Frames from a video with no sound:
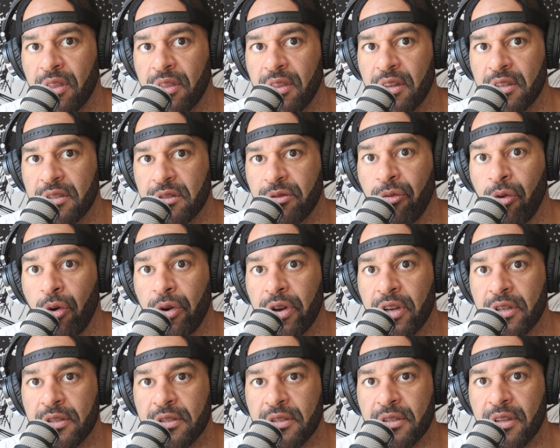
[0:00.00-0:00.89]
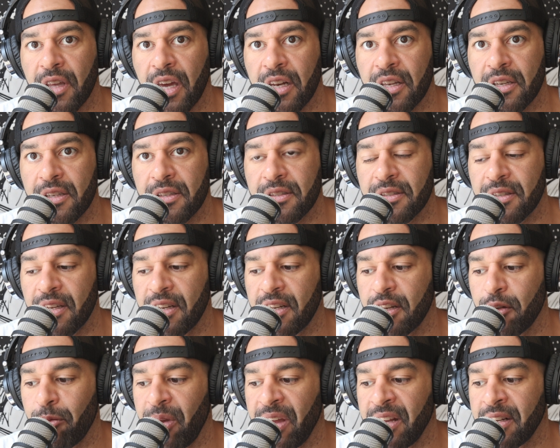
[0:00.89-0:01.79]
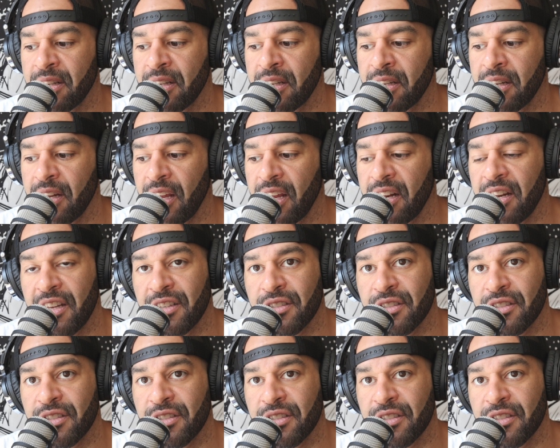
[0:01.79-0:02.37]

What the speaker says: with this voice that is independent